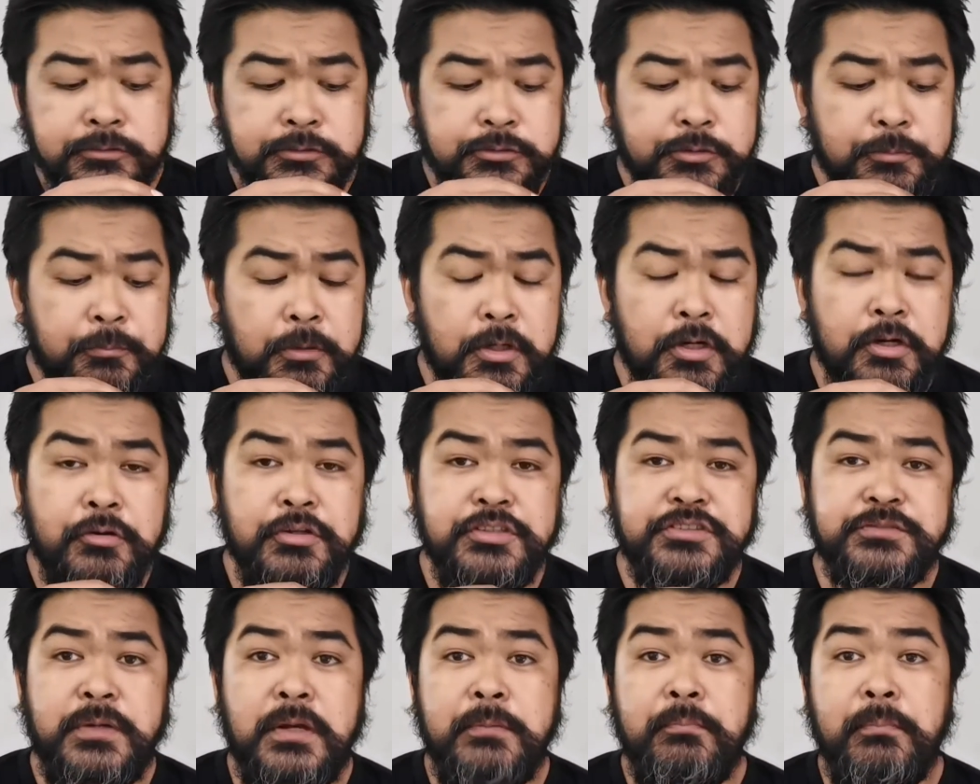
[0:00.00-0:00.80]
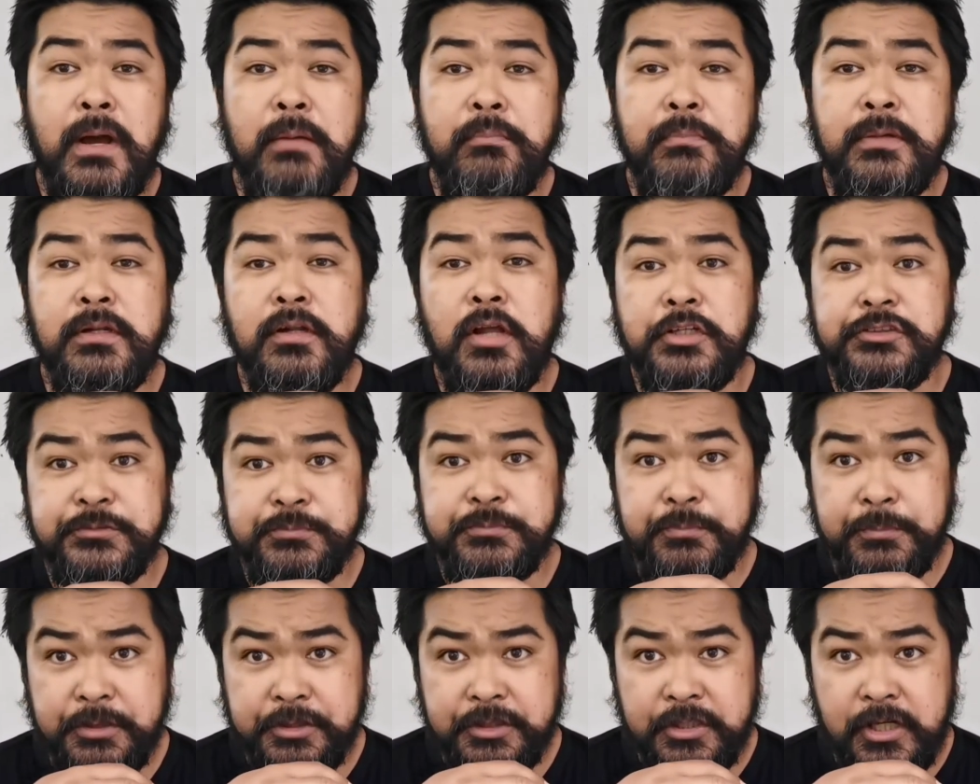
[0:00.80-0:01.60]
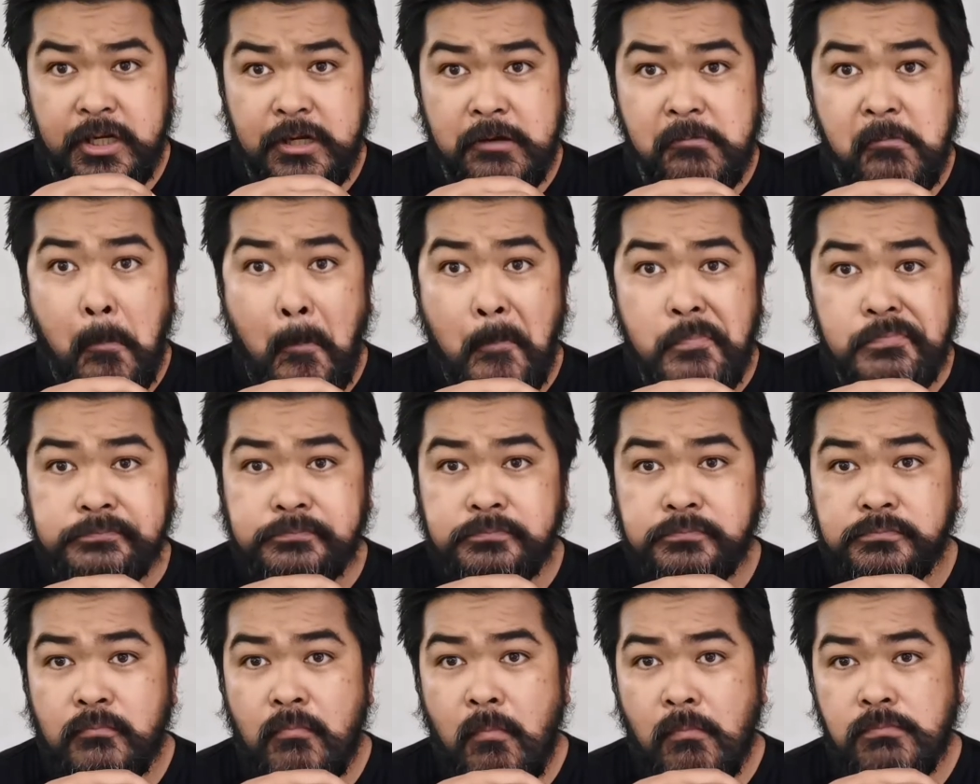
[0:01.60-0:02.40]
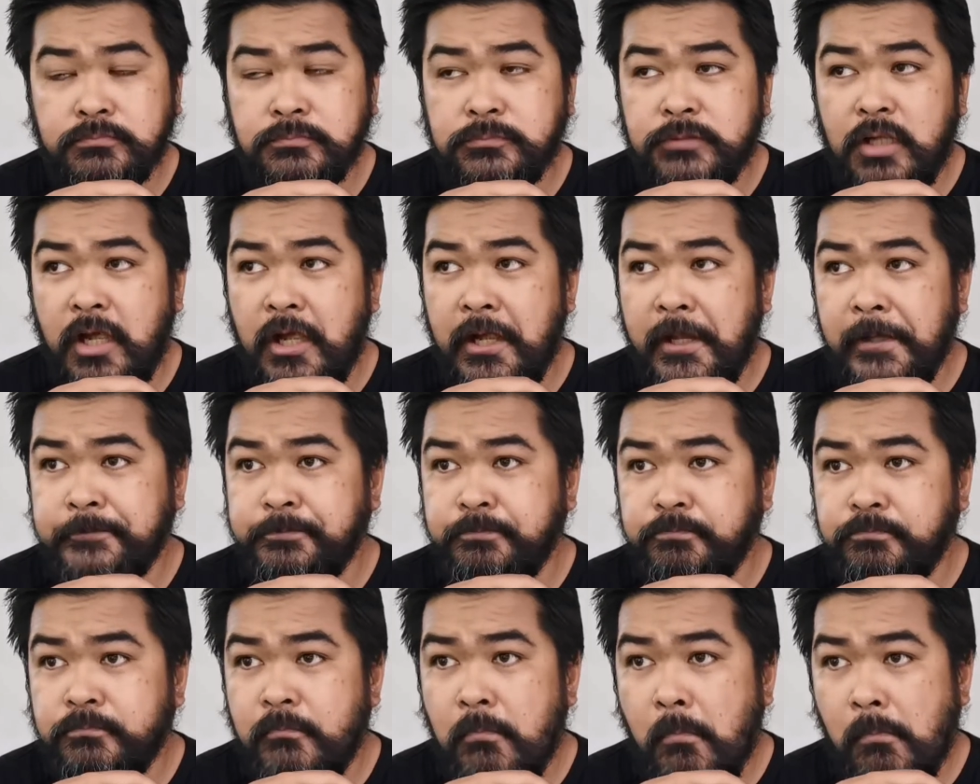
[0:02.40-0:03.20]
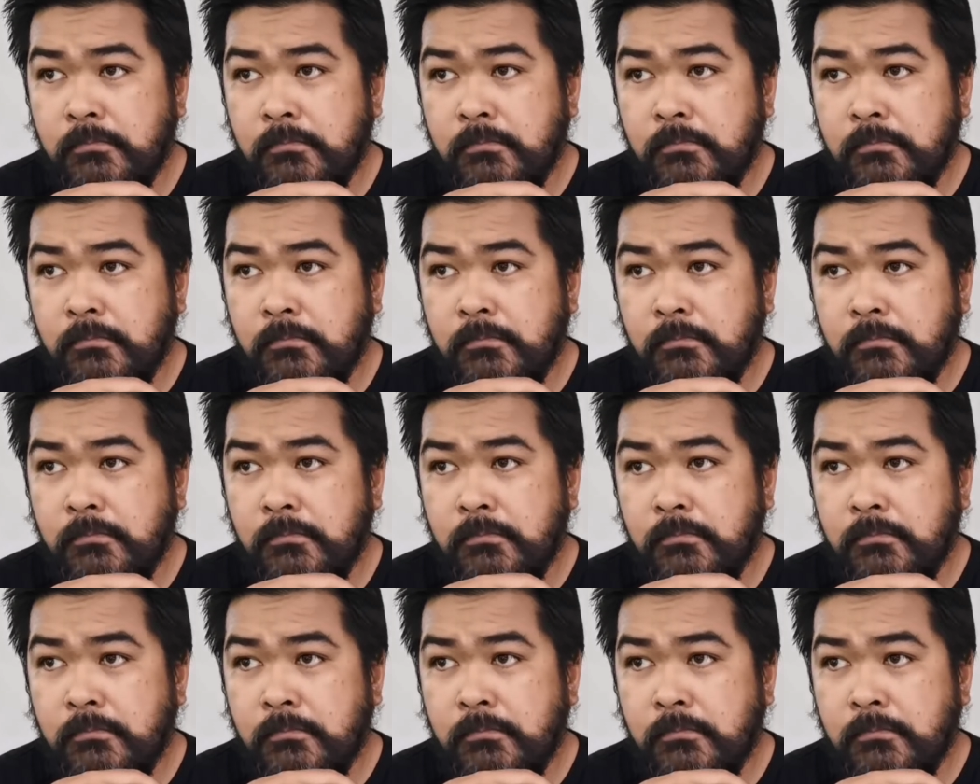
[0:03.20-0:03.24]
tomorrow is my mom-in-law's birthday. Um,